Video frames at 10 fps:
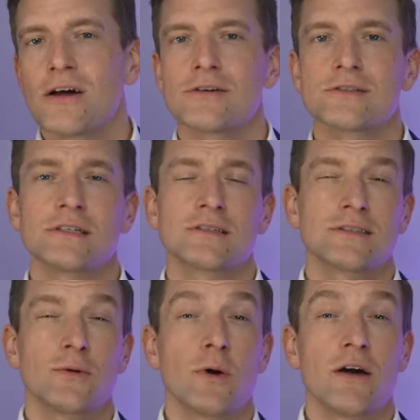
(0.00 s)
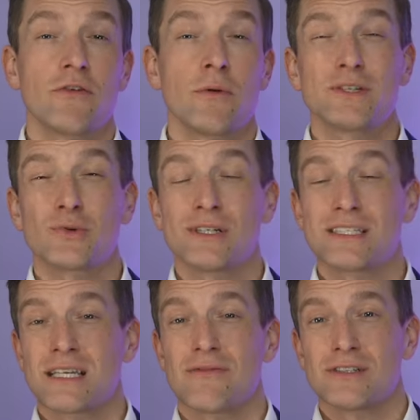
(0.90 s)
lasting somewhere from between
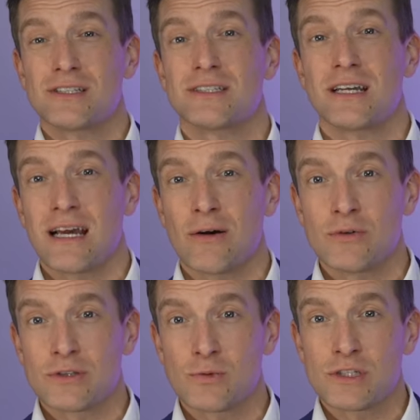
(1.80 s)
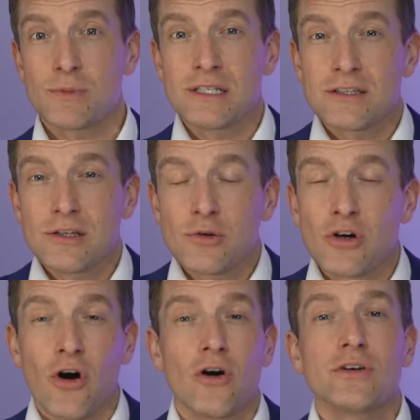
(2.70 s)
7 to 10 hours, which means that you
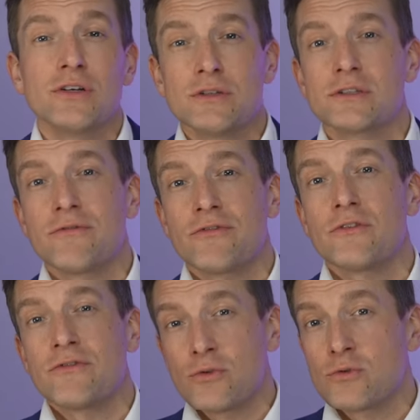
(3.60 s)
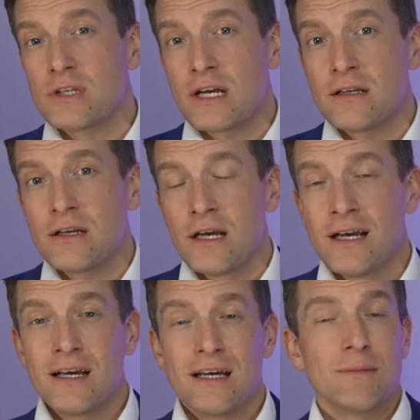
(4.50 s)
can't use them for a full day.
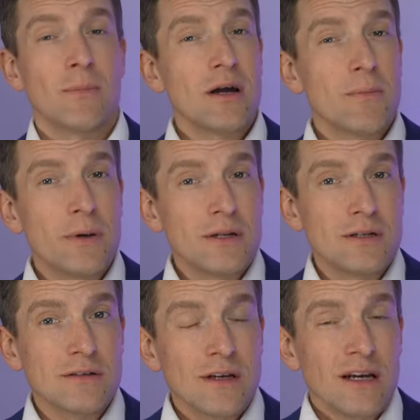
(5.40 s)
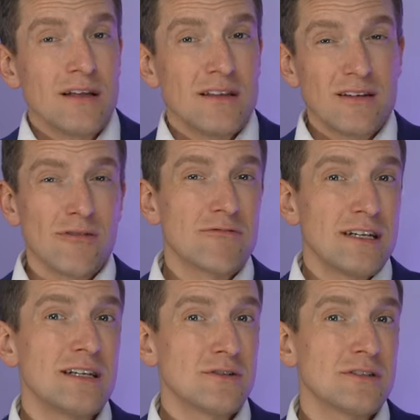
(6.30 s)
And in my opinion, they're not
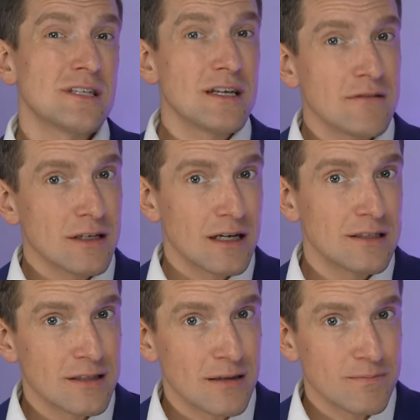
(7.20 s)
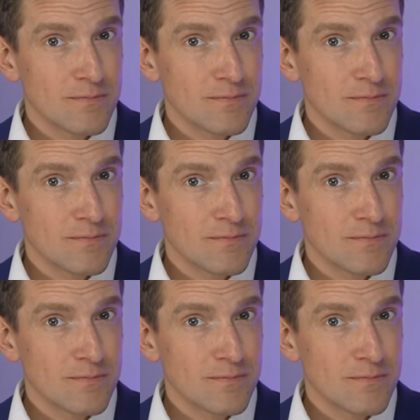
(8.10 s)
really good as hearing aids though.